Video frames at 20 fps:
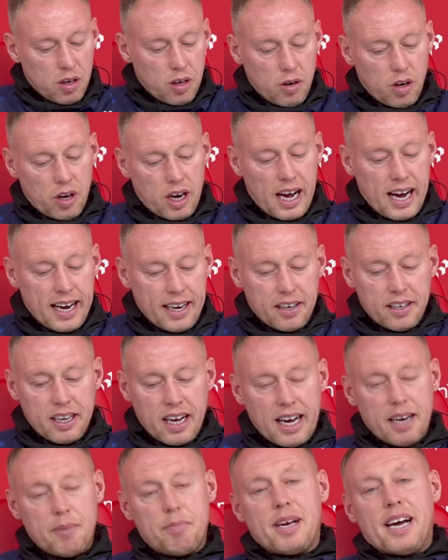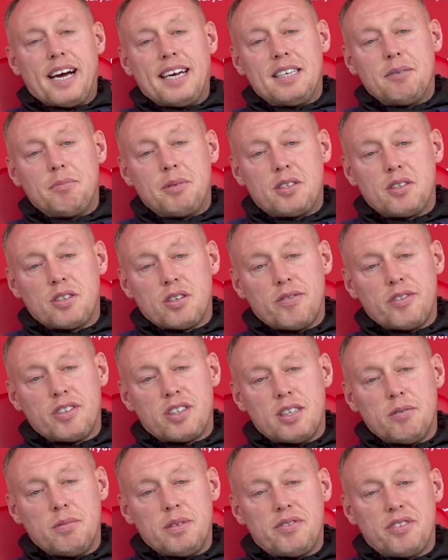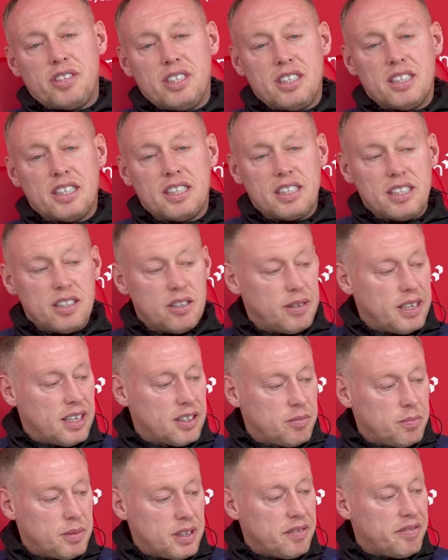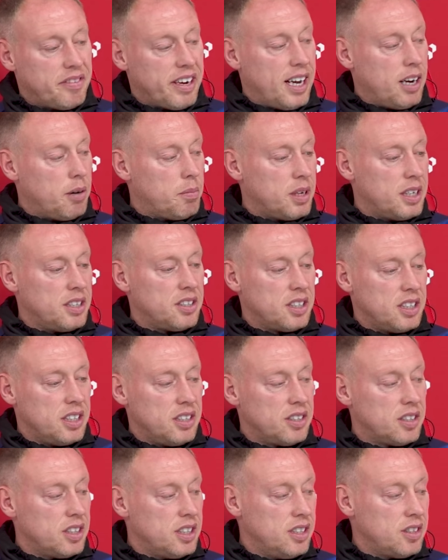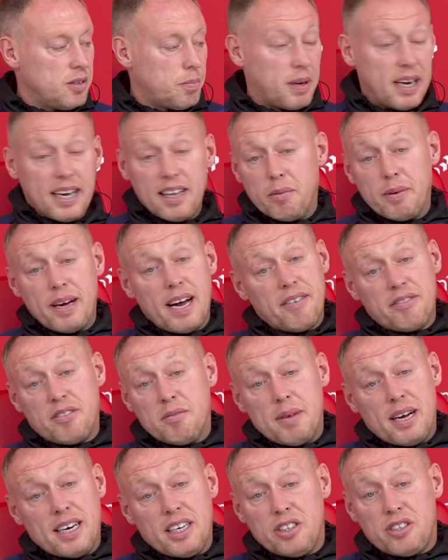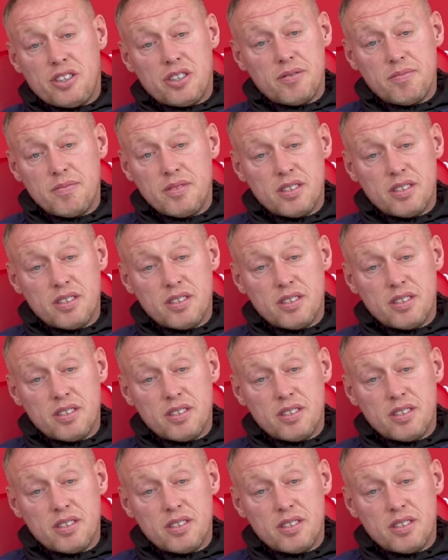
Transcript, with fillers: I'm not going to hide hide behind it because obviously we've seen that you know he hasn't been available. He's he's, he's a player that we have to manage.